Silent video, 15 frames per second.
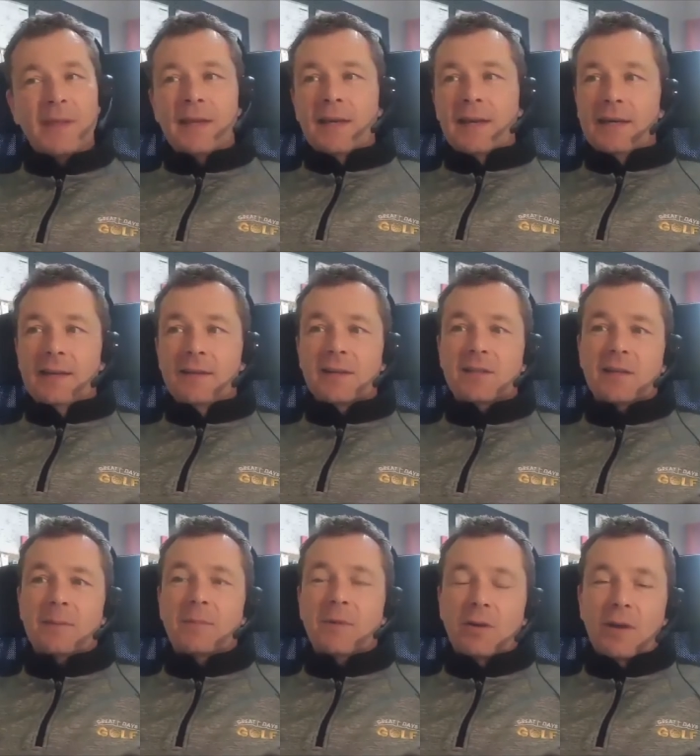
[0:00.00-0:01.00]
And in the
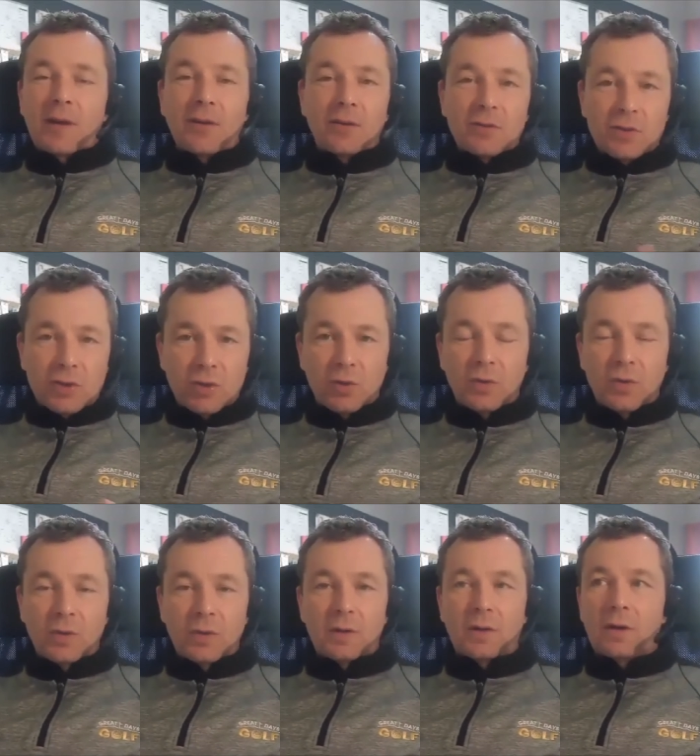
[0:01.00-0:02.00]
summer, you're either on
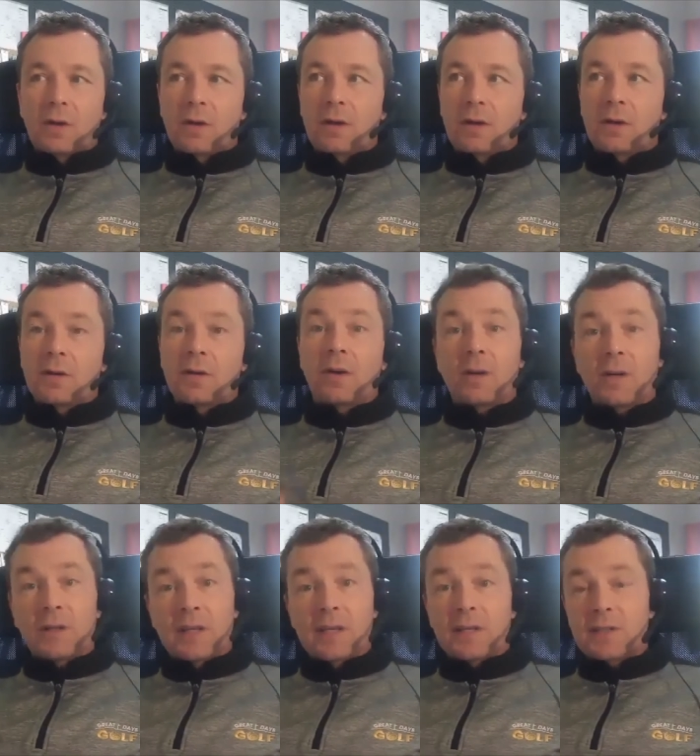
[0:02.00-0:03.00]
tour or on
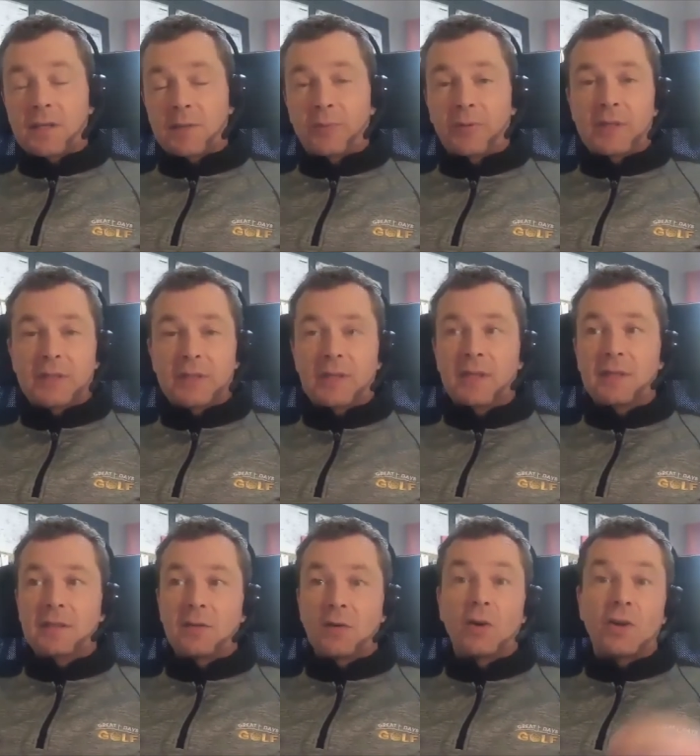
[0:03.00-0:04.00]
holiday because it's
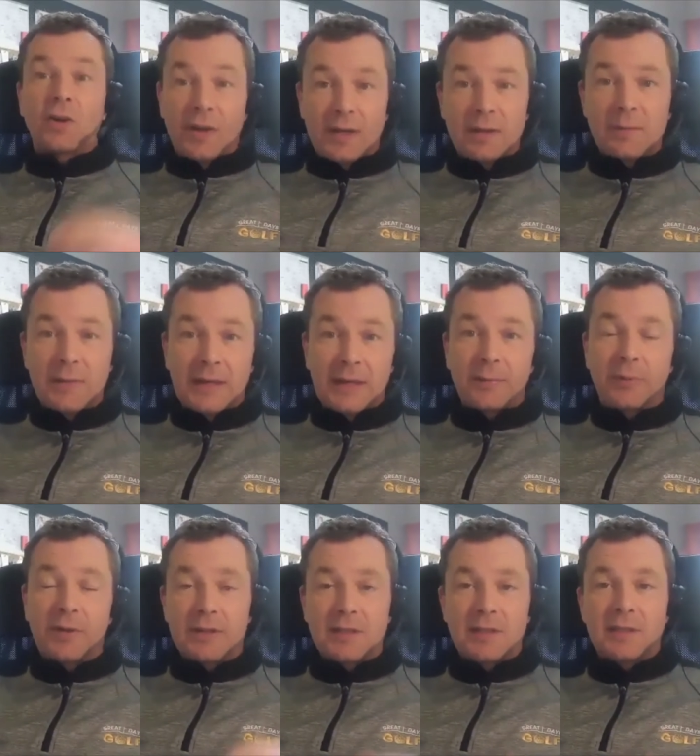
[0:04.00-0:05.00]
pre-season, or you're in the middle of
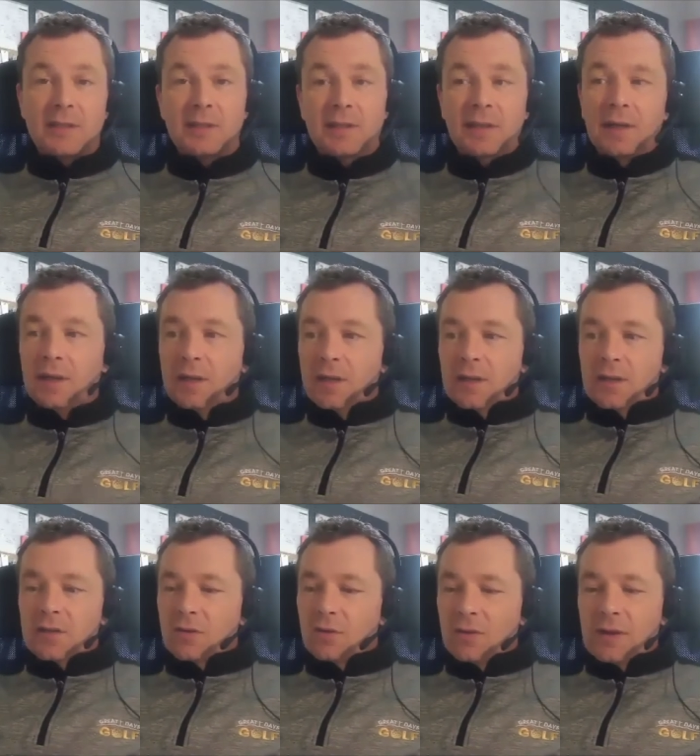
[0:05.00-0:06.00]
pre-season.
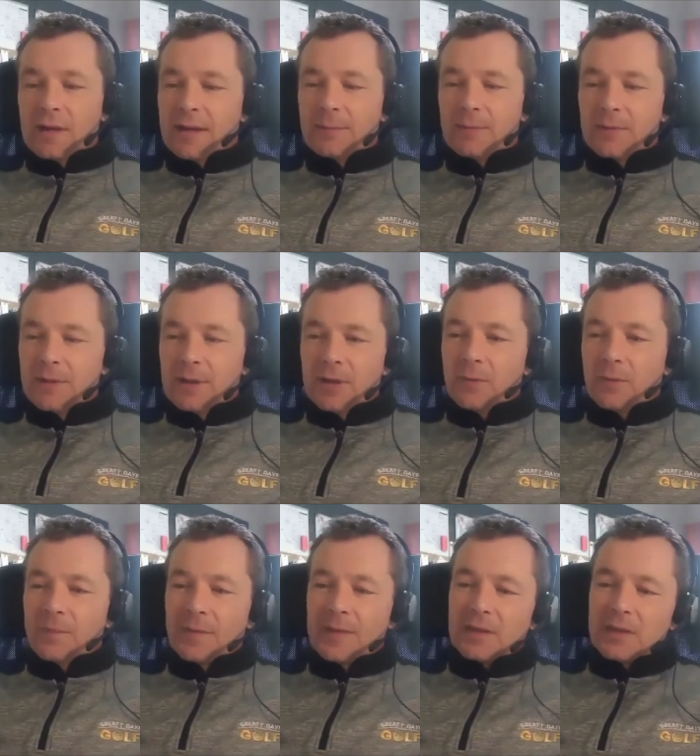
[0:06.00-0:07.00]
So I, you know,
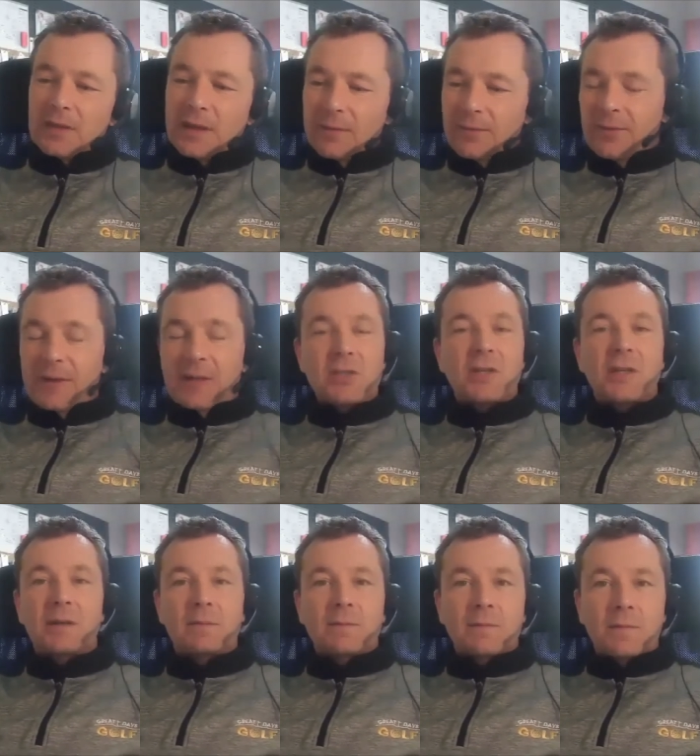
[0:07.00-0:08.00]

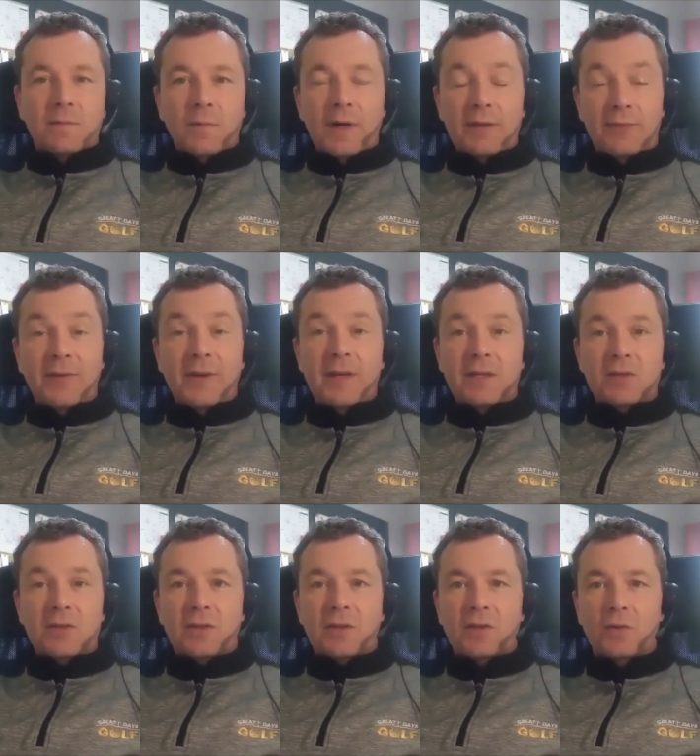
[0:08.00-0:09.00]
finishing when I
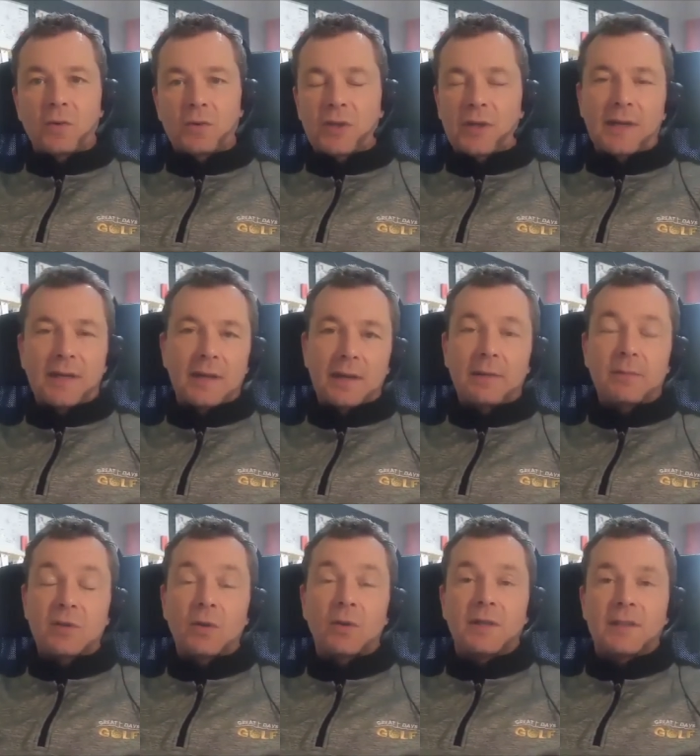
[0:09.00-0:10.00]
finished coaching and I
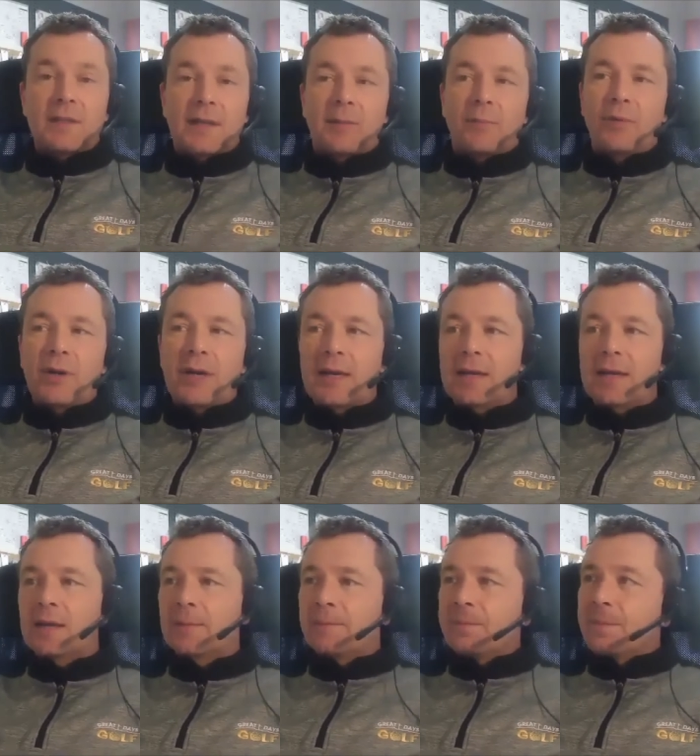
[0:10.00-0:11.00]
was going to take a
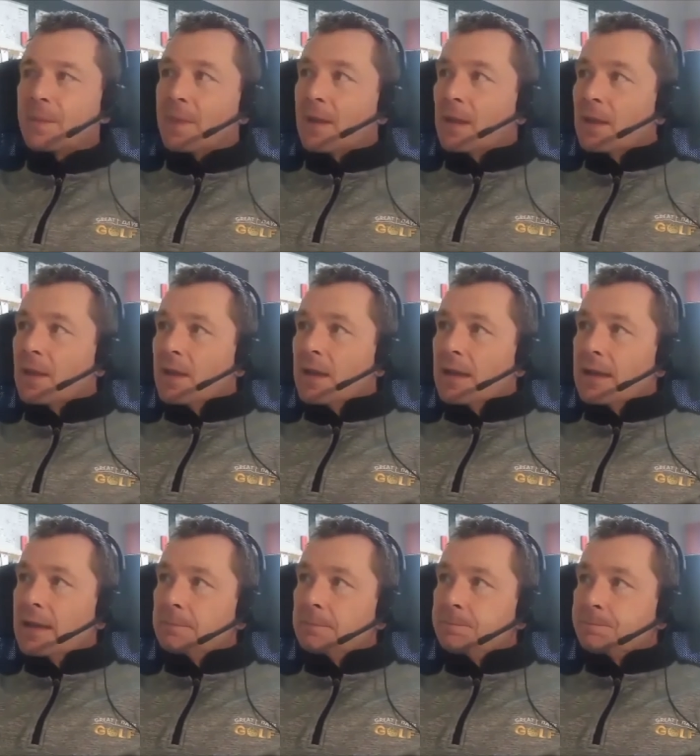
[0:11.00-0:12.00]
break,
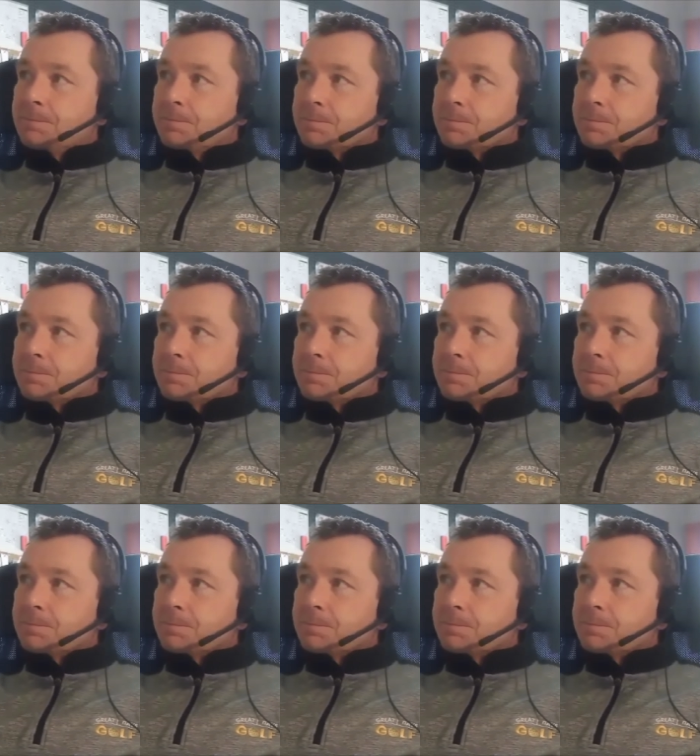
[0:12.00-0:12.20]
um,